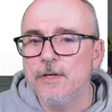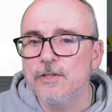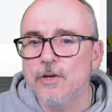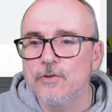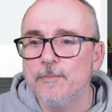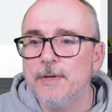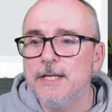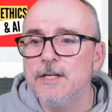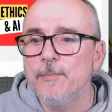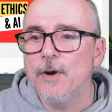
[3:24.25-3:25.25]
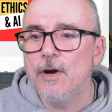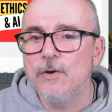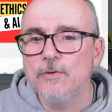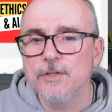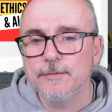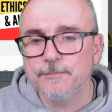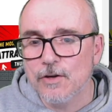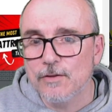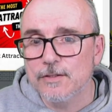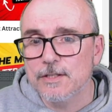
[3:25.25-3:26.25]
a social media post,
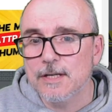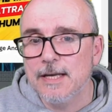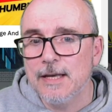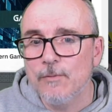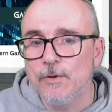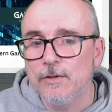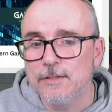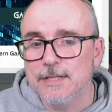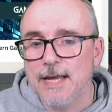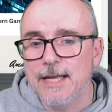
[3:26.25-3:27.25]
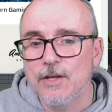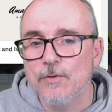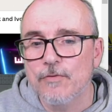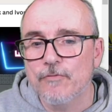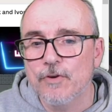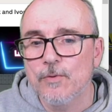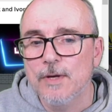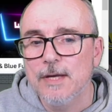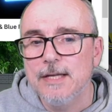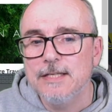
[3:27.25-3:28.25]
it will take you through
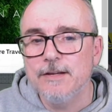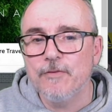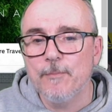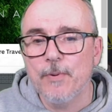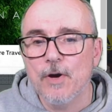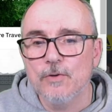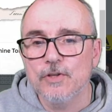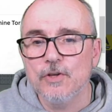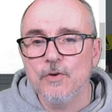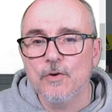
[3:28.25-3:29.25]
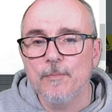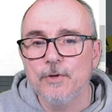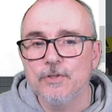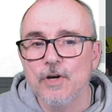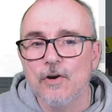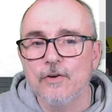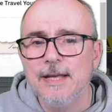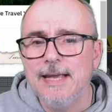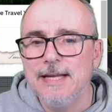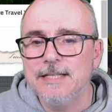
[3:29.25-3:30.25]
different posts that you can put on
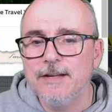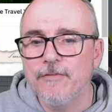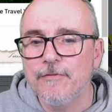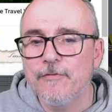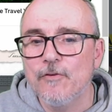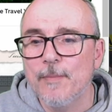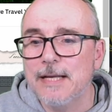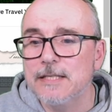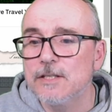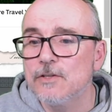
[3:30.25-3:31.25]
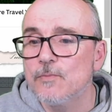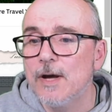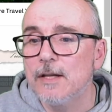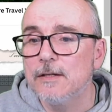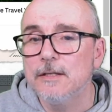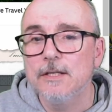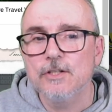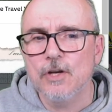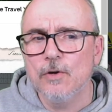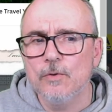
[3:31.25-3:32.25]
in different formats as well.
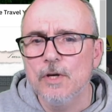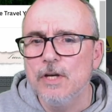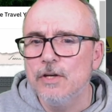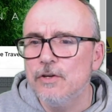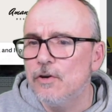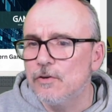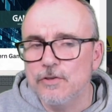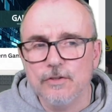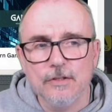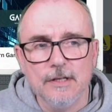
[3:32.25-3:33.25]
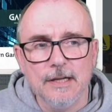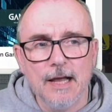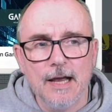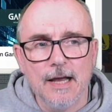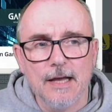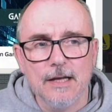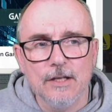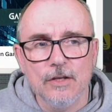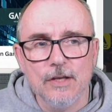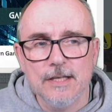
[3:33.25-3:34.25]
So
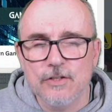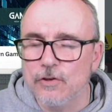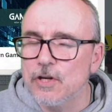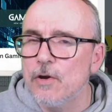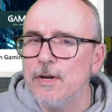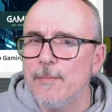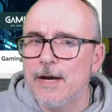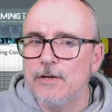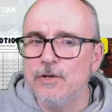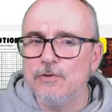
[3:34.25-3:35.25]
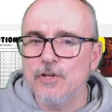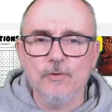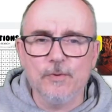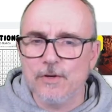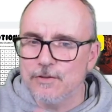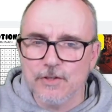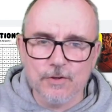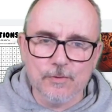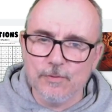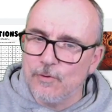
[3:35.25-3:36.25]
it's not only about YouTube, you can
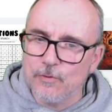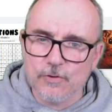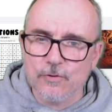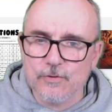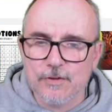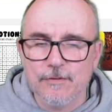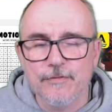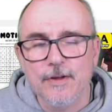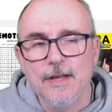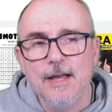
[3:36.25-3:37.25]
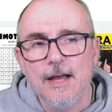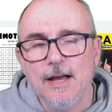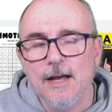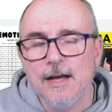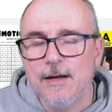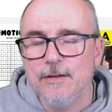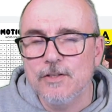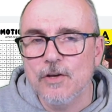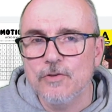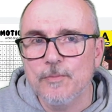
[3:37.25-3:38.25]
do all sorts of
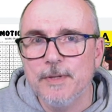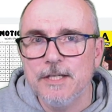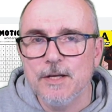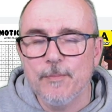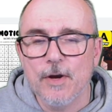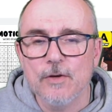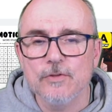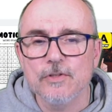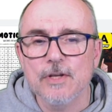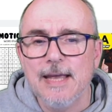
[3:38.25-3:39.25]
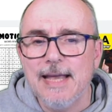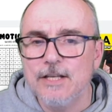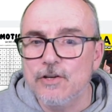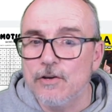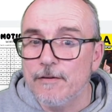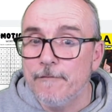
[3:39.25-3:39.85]
social media posts. It's got a